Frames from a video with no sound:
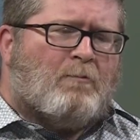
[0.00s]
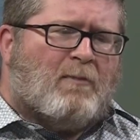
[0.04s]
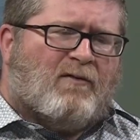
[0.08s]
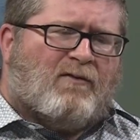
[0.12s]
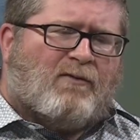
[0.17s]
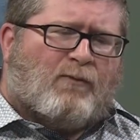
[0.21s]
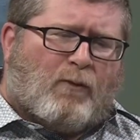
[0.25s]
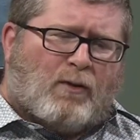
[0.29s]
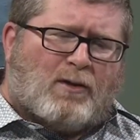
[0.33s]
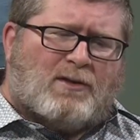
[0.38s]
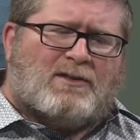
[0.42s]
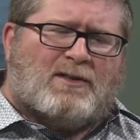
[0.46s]

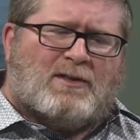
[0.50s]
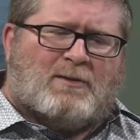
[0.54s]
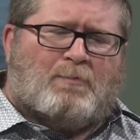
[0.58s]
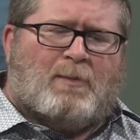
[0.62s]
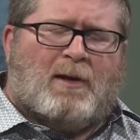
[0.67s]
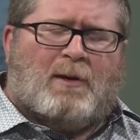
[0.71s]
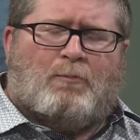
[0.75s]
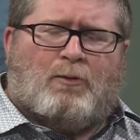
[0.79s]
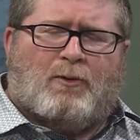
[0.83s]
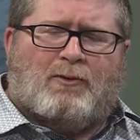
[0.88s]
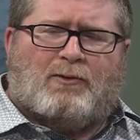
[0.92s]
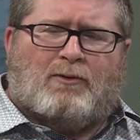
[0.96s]
forces
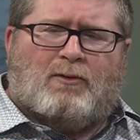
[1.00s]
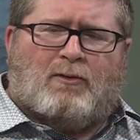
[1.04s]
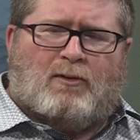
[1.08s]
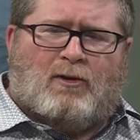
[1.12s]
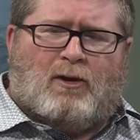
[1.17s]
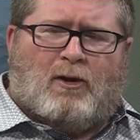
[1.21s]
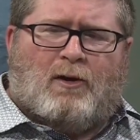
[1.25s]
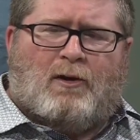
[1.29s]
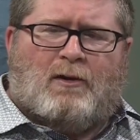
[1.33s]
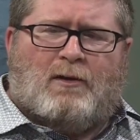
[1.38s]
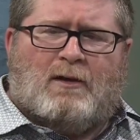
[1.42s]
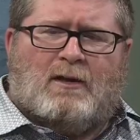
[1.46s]
people to
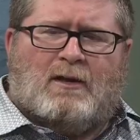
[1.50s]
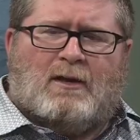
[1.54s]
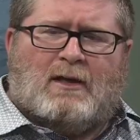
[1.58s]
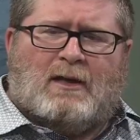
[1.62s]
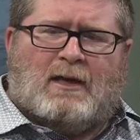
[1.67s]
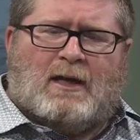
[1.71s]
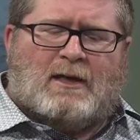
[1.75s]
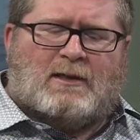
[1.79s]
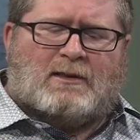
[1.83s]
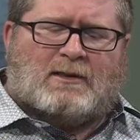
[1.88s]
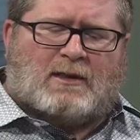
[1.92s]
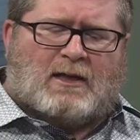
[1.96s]
learn the
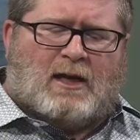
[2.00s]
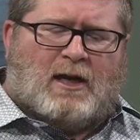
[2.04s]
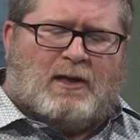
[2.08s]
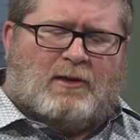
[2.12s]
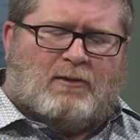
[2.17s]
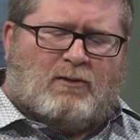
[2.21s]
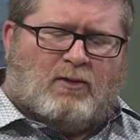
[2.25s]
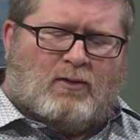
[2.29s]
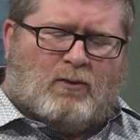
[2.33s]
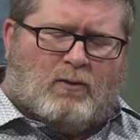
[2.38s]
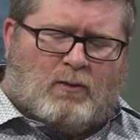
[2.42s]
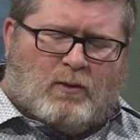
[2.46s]
night sky
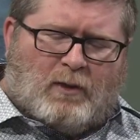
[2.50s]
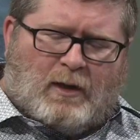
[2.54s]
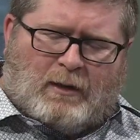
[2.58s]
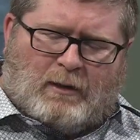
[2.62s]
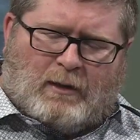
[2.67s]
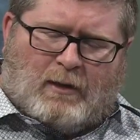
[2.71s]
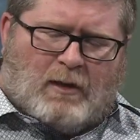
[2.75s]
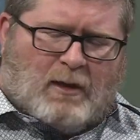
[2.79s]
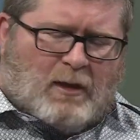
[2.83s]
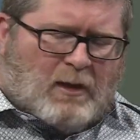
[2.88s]
too. And